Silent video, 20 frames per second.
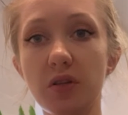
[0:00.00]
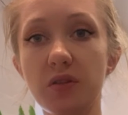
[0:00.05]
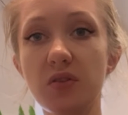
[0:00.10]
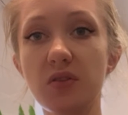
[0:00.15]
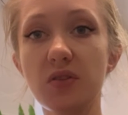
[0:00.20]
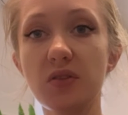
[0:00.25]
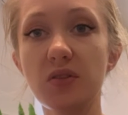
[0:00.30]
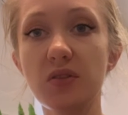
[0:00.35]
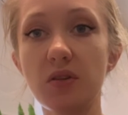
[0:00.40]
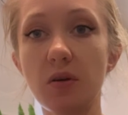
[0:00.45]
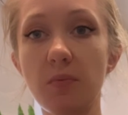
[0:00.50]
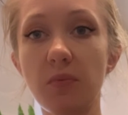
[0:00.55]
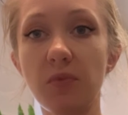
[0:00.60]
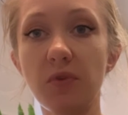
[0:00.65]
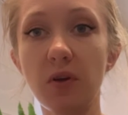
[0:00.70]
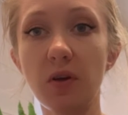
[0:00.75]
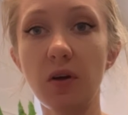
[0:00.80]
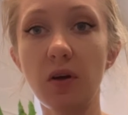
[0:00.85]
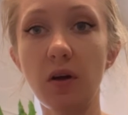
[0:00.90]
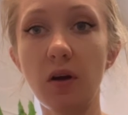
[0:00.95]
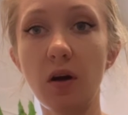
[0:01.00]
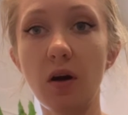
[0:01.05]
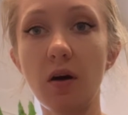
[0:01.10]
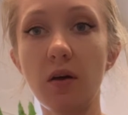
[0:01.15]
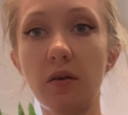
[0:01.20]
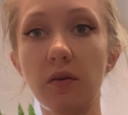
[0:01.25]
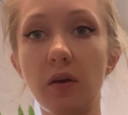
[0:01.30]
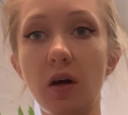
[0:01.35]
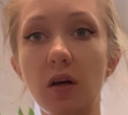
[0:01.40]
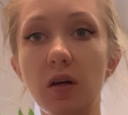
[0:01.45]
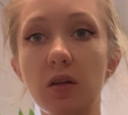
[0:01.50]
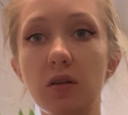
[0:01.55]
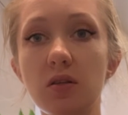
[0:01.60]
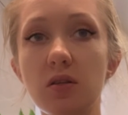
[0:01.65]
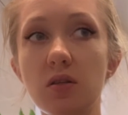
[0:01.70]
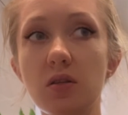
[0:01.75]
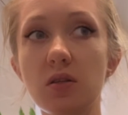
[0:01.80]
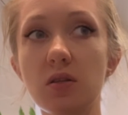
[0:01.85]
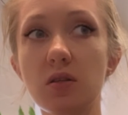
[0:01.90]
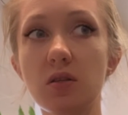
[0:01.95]
It's something
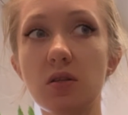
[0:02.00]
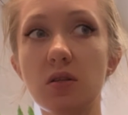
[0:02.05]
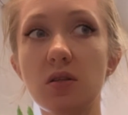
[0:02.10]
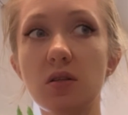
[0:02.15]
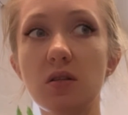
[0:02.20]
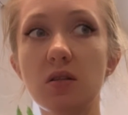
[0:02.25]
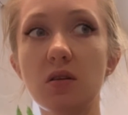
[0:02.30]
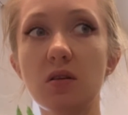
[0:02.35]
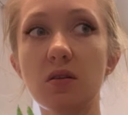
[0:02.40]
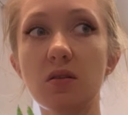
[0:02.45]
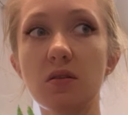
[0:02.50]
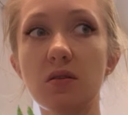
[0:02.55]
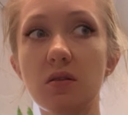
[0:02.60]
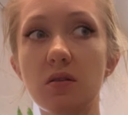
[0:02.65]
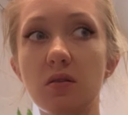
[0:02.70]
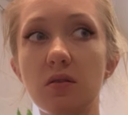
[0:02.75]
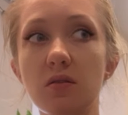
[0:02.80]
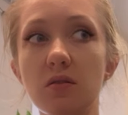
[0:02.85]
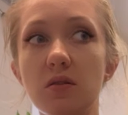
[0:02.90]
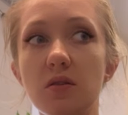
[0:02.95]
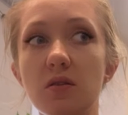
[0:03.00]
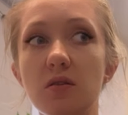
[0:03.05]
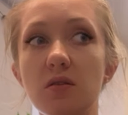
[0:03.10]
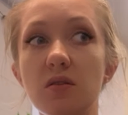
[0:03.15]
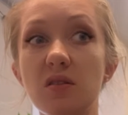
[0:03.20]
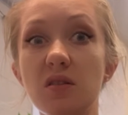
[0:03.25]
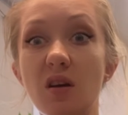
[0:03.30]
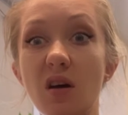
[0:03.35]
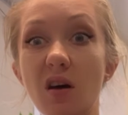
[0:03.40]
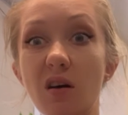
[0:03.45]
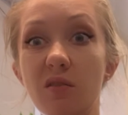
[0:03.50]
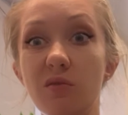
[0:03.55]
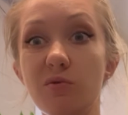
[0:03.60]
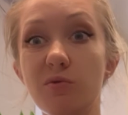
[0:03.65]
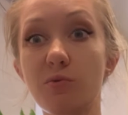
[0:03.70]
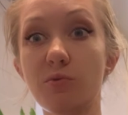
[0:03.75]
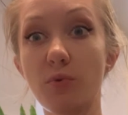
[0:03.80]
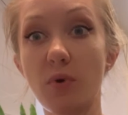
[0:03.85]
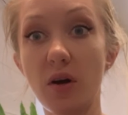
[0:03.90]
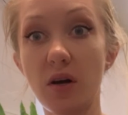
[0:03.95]
that doesn't
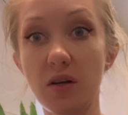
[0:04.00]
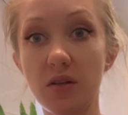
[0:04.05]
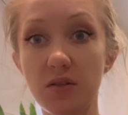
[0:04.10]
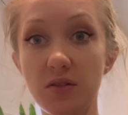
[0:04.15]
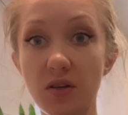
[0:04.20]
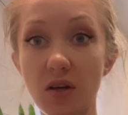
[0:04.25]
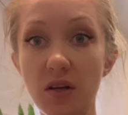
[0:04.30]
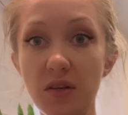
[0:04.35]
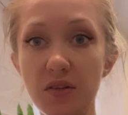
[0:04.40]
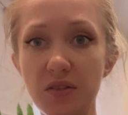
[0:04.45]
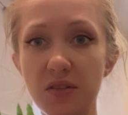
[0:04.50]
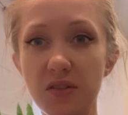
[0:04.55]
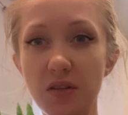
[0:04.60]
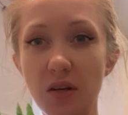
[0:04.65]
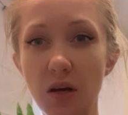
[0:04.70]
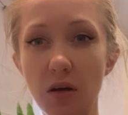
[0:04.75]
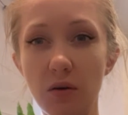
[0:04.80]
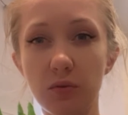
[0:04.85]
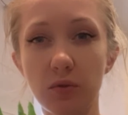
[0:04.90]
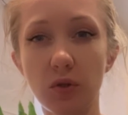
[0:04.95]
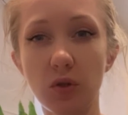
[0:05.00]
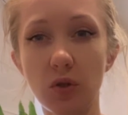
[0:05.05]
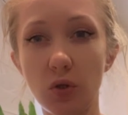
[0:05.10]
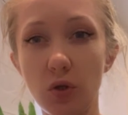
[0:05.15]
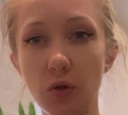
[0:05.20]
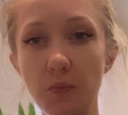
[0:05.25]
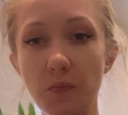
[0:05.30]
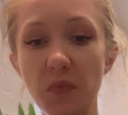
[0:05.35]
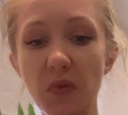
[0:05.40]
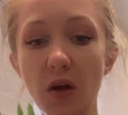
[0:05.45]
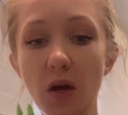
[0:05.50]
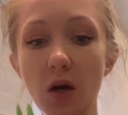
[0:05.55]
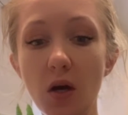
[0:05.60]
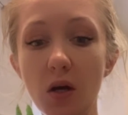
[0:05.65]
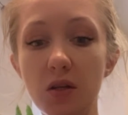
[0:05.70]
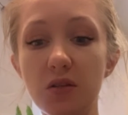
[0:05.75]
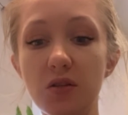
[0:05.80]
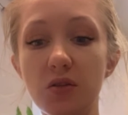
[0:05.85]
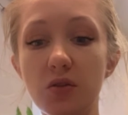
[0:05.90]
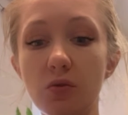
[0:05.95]
sound right, doesn't sound good.
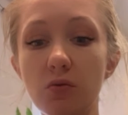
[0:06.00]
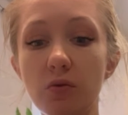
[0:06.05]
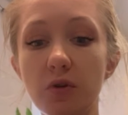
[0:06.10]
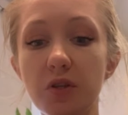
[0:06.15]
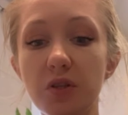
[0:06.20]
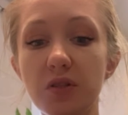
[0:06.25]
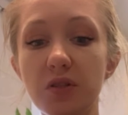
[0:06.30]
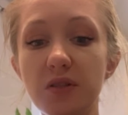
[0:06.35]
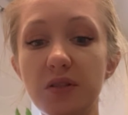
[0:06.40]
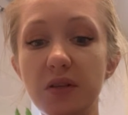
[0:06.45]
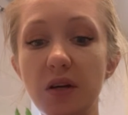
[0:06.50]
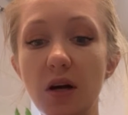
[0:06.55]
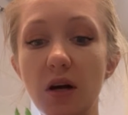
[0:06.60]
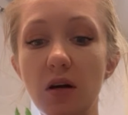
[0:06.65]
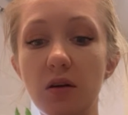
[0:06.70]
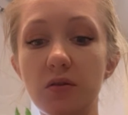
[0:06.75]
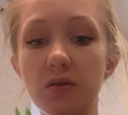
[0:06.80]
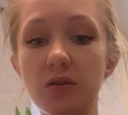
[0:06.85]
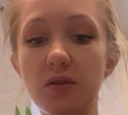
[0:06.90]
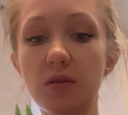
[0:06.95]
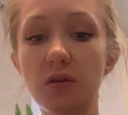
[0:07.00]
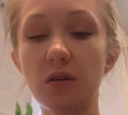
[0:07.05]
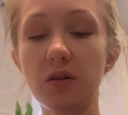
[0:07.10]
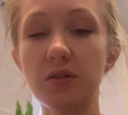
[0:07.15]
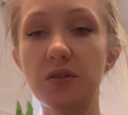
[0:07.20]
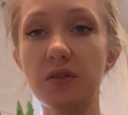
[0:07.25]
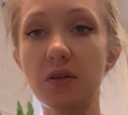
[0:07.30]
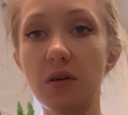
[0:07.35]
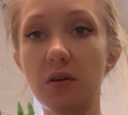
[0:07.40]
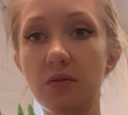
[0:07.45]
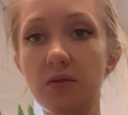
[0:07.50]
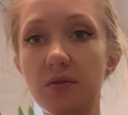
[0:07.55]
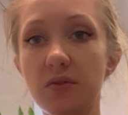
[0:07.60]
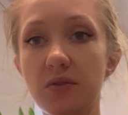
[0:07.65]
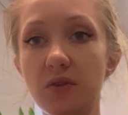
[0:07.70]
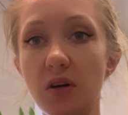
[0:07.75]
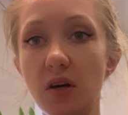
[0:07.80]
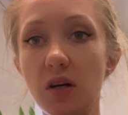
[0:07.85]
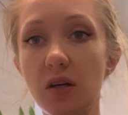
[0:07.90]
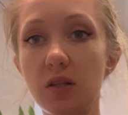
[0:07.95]
Discordant sounds are
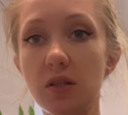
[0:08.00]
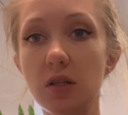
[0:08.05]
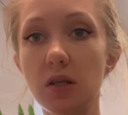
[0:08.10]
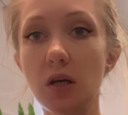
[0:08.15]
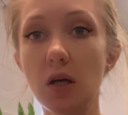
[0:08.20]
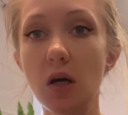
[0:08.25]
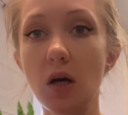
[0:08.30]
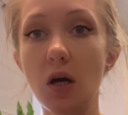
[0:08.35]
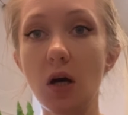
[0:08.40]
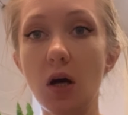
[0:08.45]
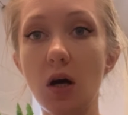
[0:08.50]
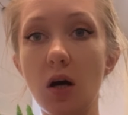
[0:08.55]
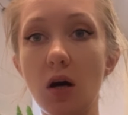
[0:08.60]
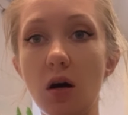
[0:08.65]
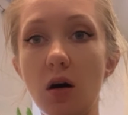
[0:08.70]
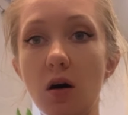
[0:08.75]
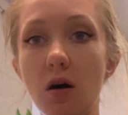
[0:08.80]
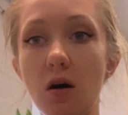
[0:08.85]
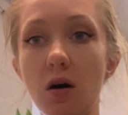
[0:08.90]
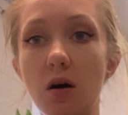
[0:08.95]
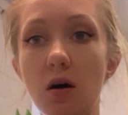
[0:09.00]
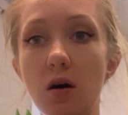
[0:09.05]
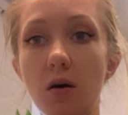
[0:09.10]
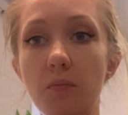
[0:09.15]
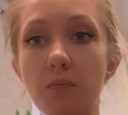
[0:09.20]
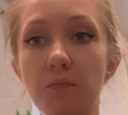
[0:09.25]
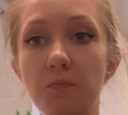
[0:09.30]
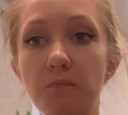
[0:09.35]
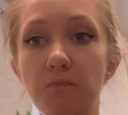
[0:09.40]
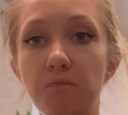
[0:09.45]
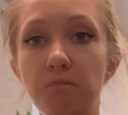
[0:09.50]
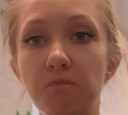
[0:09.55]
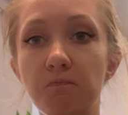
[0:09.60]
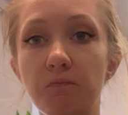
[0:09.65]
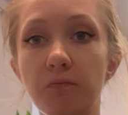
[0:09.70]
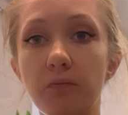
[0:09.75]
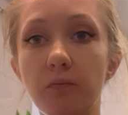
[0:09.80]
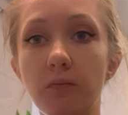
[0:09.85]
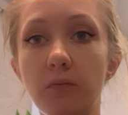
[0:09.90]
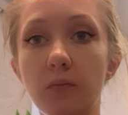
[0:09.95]
sounds that are
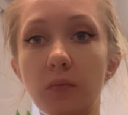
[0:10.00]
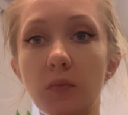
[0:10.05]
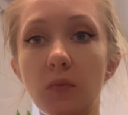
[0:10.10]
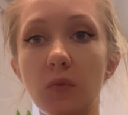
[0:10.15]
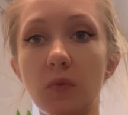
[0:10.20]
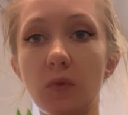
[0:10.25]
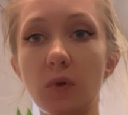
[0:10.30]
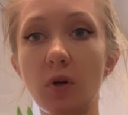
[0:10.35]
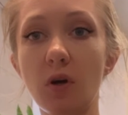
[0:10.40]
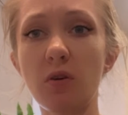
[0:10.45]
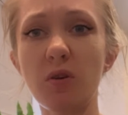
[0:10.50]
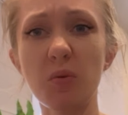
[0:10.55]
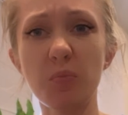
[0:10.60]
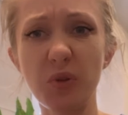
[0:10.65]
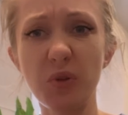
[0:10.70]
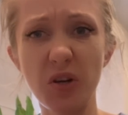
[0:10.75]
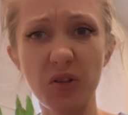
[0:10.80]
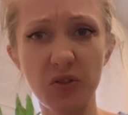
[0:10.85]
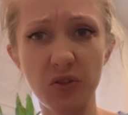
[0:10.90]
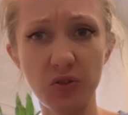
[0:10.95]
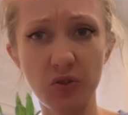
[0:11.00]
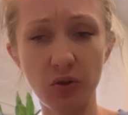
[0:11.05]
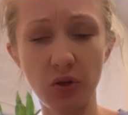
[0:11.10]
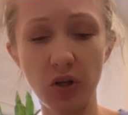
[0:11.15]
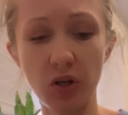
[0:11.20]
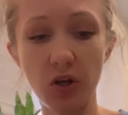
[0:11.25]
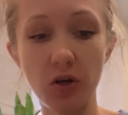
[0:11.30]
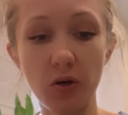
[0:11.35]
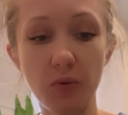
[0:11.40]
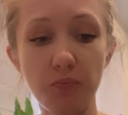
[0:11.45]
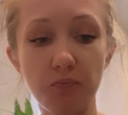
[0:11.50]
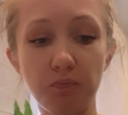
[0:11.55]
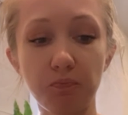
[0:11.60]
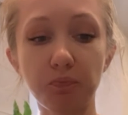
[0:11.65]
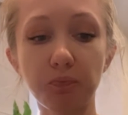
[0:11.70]
unpleasant to hear.